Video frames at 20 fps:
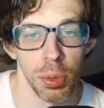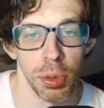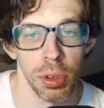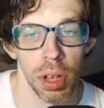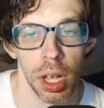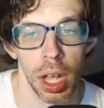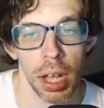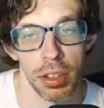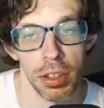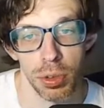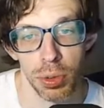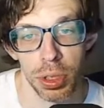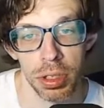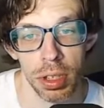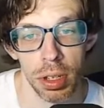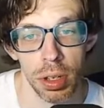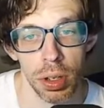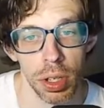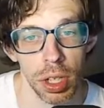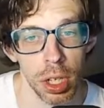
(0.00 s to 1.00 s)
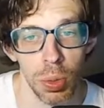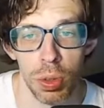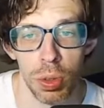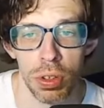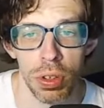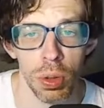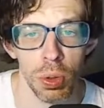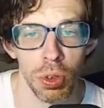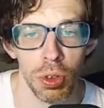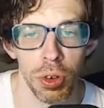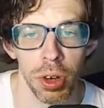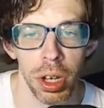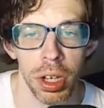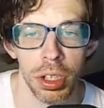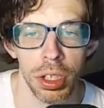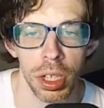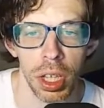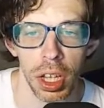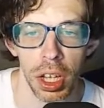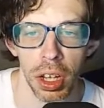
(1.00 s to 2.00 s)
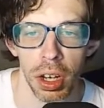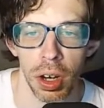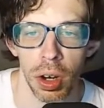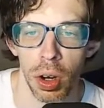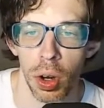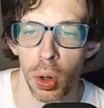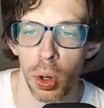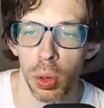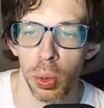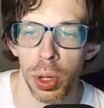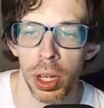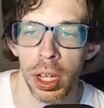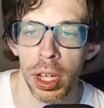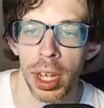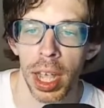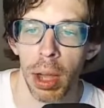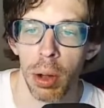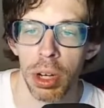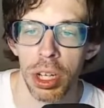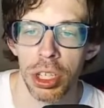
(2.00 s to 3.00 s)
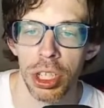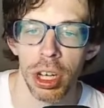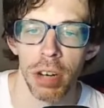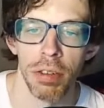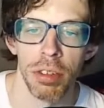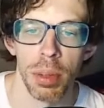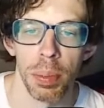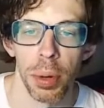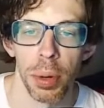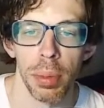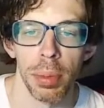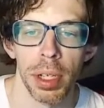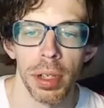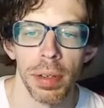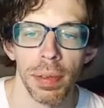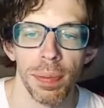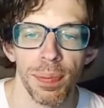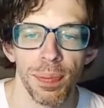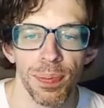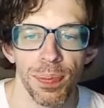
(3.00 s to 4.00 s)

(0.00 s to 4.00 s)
a result, he was no stranger to the Nottoway County Sheriff's Department.